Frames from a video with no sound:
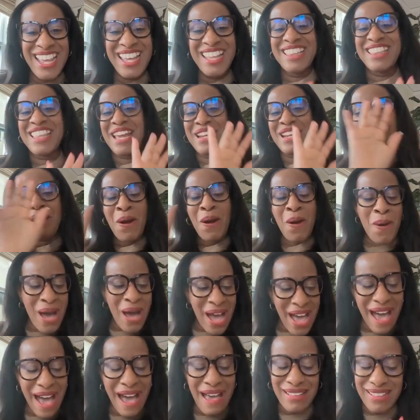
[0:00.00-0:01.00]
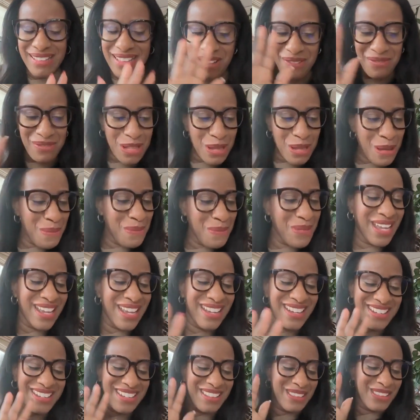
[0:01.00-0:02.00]
they know I love them,
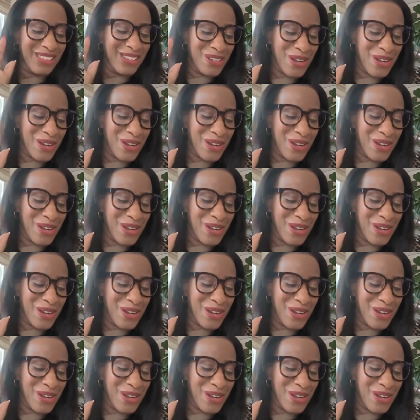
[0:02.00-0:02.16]
and